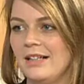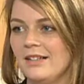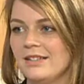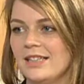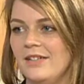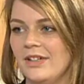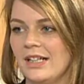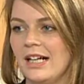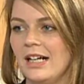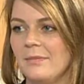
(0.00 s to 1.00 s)
loss,
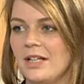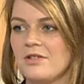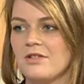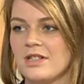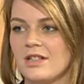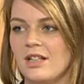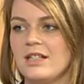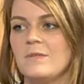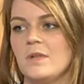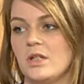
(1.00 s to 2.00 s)
having extra skin,
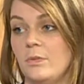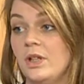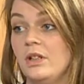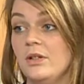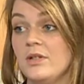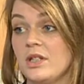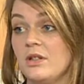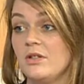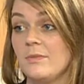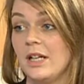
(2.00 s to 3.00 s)
especially when you lose a
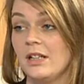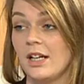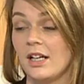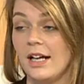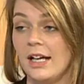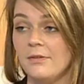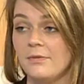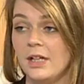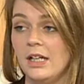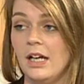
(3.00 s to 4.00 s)
huge amount like I have.
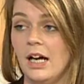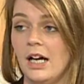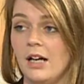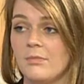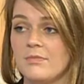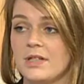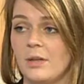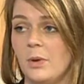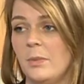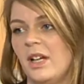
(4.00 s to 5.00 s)

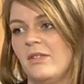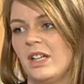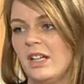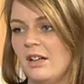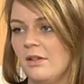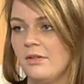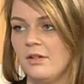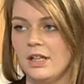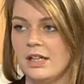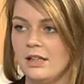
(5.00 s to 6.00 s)
Some women even get it at
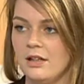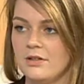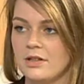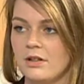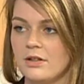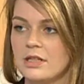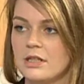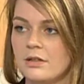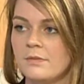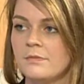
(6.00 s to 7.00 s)
30 kilos lost.